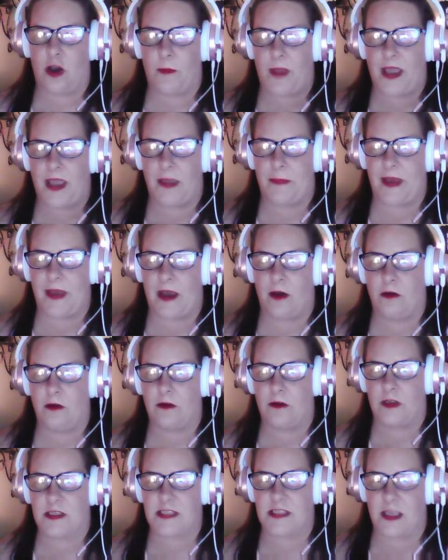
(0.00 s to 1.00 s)
on my
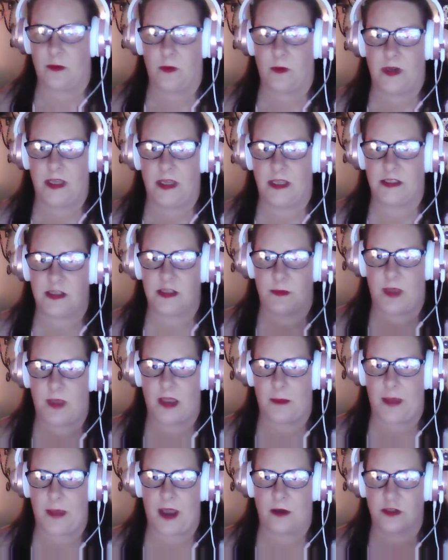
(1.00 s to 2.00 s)
about, because I went into
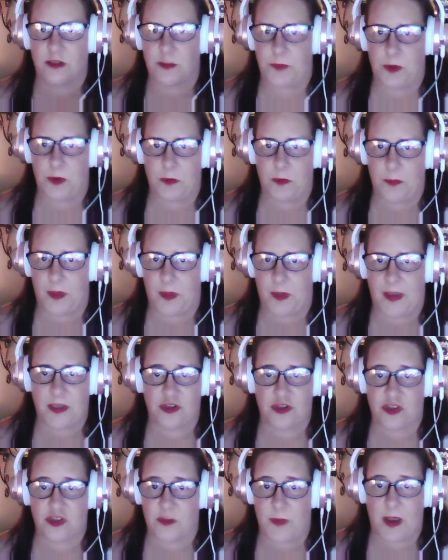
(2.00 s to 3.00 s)
my about to put my
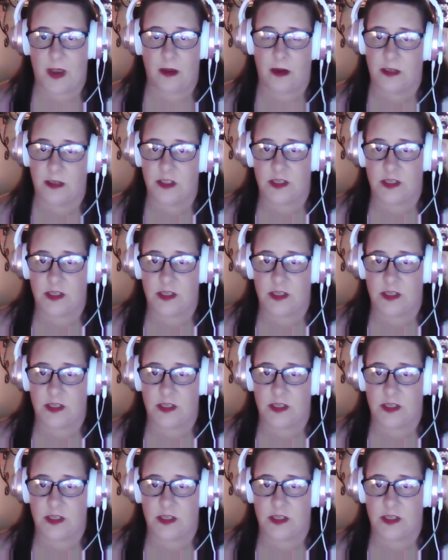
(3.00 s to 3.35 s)
pages about,